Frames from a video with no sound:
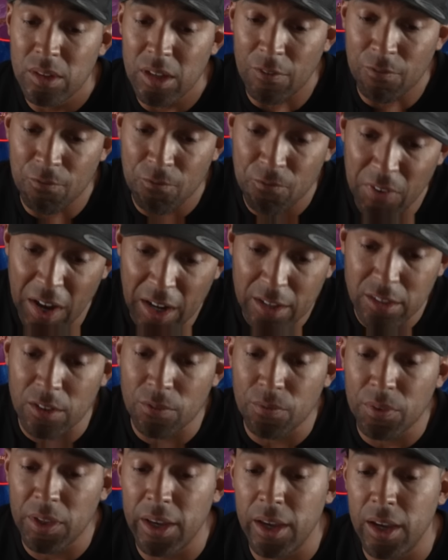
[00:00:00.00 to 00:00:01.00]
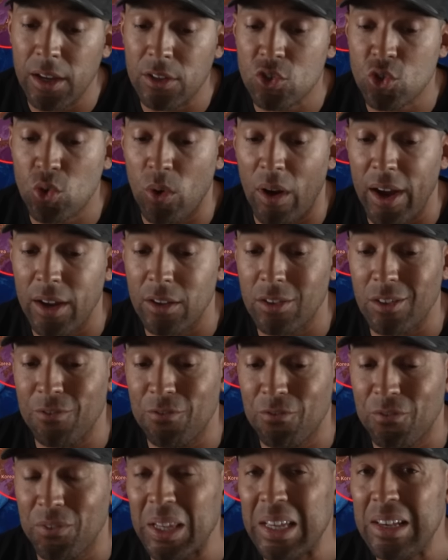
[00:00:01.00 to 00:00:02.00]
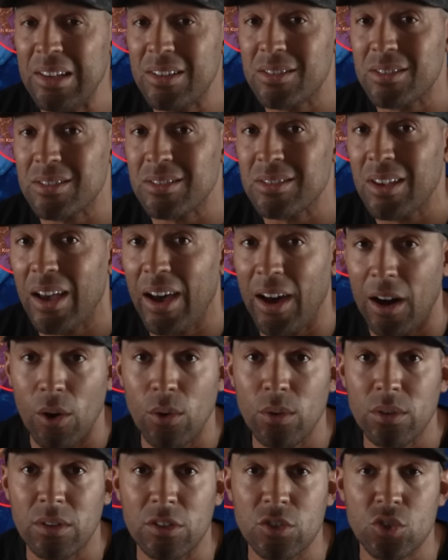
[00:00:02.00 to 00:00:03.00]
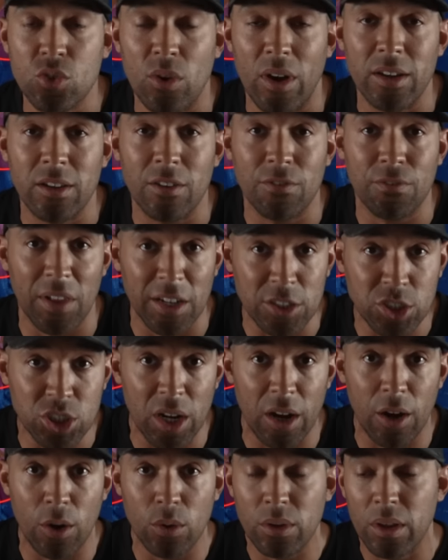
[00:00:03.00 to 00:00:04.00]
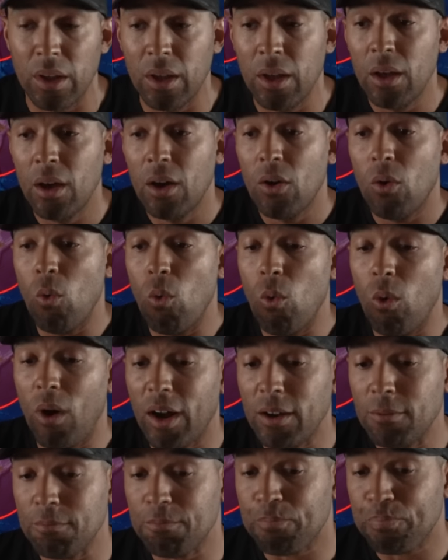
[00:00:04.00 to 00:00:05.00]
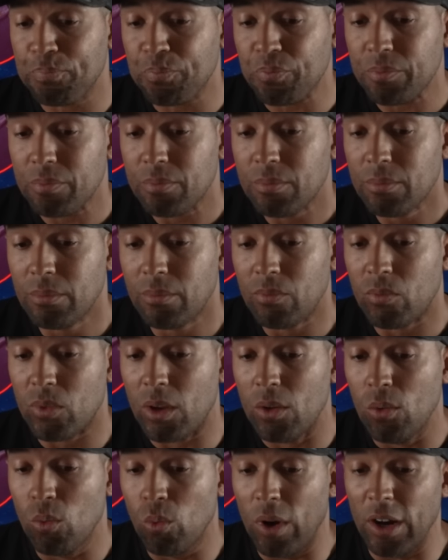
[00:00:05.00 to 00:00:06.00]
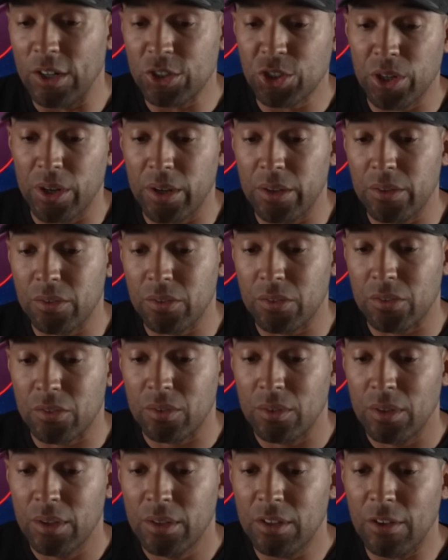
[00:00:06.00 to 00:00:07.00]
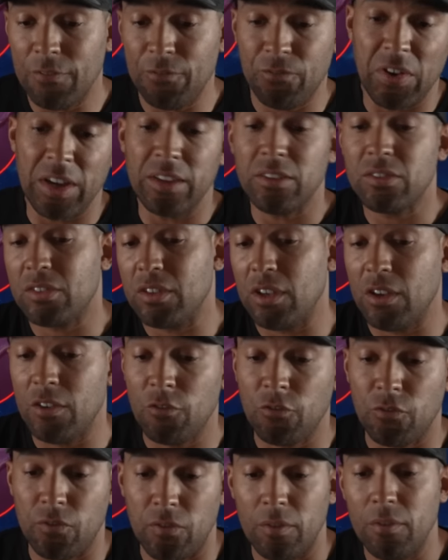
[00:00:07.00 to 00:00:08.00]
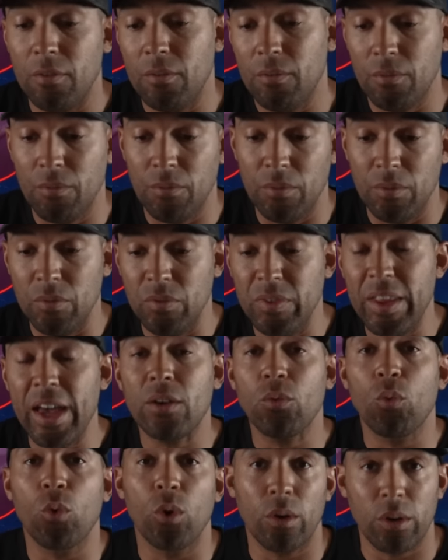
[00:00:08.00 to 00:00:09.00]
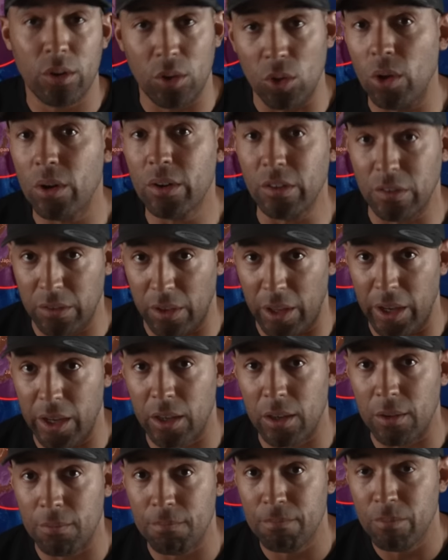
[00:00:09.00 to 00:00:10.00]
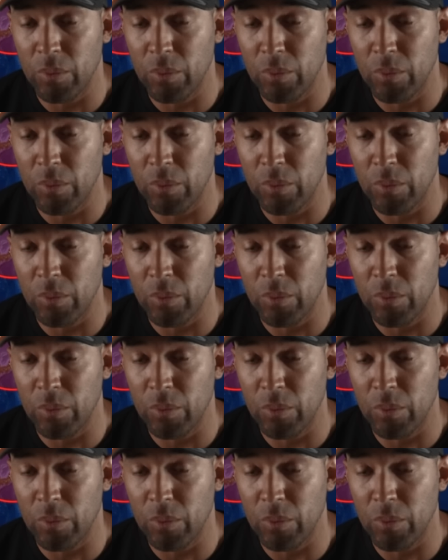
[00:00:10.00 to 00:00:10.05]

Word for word: effectively trying to fleece out and trying to flesh out what Russia's defensive network looks like.